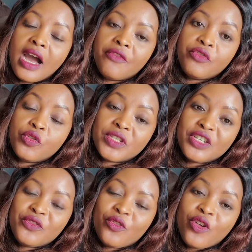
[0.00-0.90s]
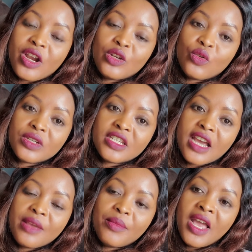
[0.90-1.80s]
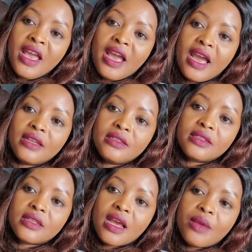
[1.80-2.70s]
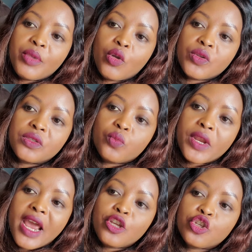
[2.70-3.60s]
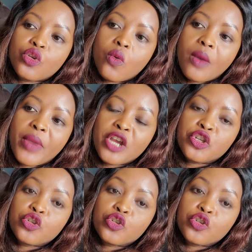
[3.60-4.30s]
I've used it for a long time, and because when I show up